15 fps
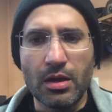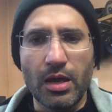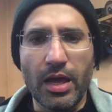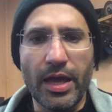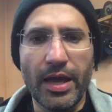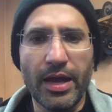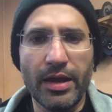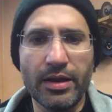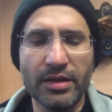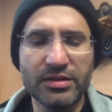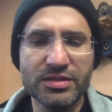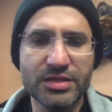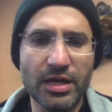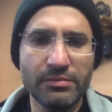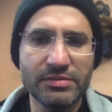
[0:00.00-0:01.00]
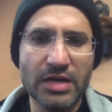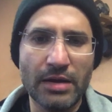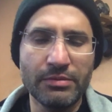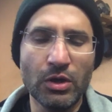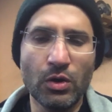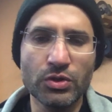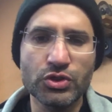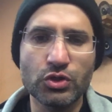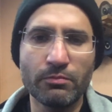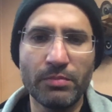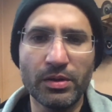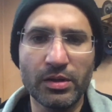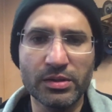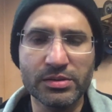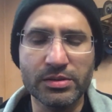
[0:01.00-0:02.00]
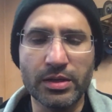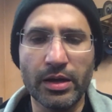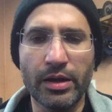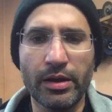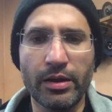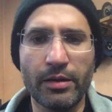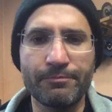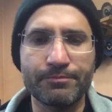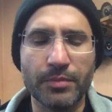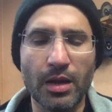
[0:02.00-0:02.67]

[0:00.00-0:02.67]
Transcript: And at the same time, he also built a